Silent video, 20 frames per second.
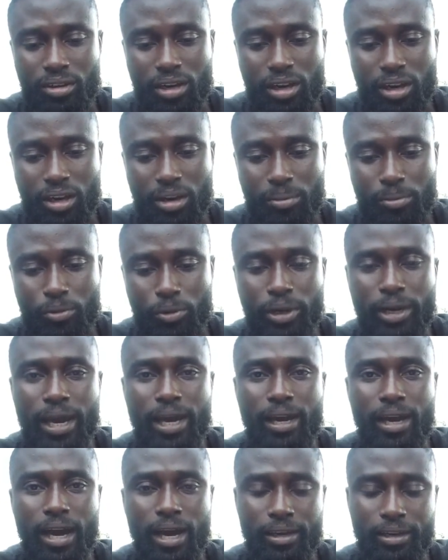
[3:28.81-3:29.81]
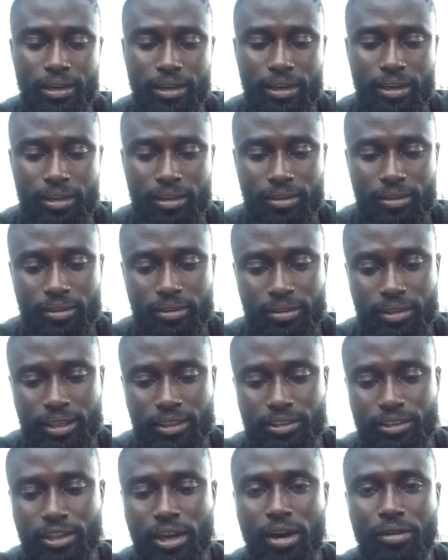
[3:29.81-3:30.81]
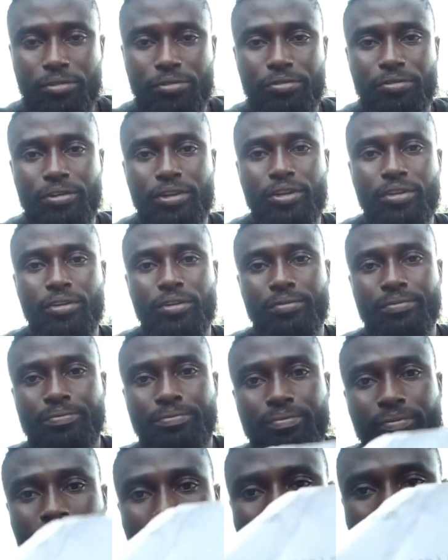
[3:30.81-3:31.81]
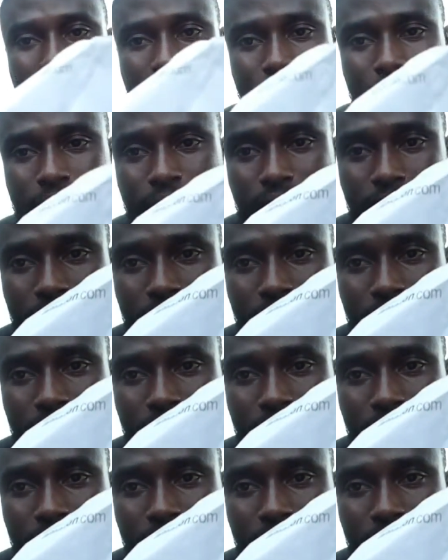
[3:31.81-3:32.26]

um, when I got the the stuff, you know. I have it